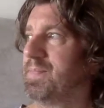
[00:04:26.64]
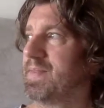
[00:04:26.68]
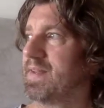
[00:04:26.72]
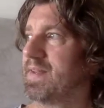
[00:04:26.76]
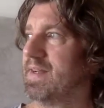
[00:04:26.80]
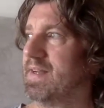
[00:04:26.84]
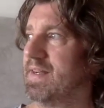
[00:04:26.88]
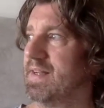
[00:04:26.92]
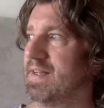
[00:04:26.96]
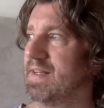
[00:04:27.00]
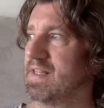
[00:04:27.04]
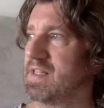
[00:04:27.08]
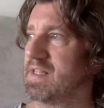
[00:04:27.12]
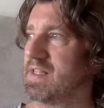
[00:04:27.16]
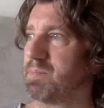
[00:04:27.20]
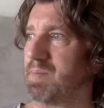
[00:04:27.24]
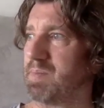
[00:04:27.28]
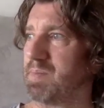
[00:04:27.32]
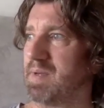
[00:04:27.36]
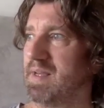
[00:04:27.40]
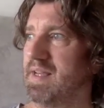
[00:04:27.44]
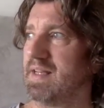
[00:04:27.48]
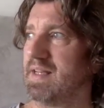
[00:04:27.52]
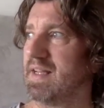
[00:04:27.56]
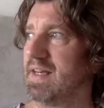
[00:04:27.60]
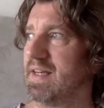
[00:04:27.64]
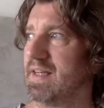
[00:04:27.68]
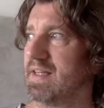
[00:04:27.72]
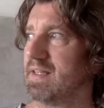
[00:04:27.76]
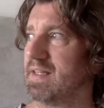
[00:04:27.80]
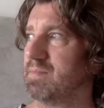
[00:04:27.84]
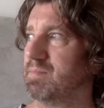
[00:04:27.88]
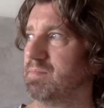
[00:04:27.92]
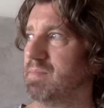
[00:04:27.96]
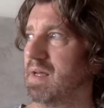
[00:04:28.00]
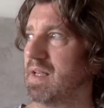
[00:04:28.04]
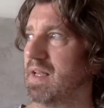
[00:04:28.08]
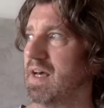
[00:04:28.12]
and it's been like
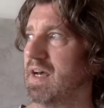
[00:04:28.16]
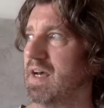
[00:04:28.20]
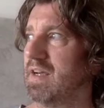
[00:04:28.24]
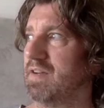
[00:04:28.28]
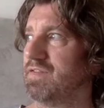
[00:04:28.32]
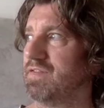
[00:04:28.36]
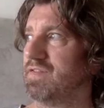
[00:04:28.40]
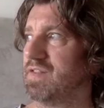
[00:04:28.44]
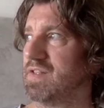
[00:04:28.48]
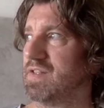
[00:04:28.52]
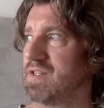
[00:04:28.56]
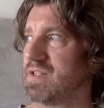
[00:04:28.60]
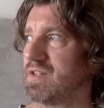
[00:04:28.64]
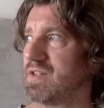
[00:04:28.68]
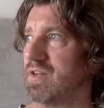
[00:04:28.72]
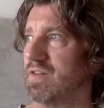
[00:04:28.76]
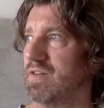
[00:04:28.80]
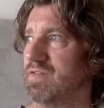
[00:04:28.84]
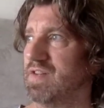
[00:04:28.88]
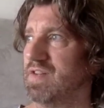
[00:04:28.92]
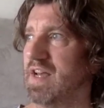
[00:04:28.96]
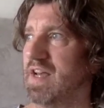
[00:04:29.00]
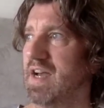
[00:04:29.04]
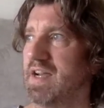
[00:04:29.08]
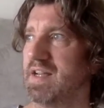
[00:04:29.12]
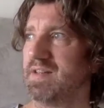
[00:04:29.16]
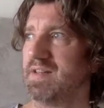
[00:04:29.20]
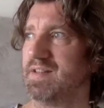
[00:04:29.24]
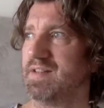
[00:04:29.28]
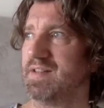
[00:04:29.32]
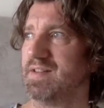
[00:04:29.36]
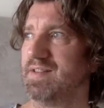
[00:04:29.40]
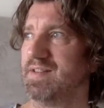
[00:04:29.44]
my life is sort of 95%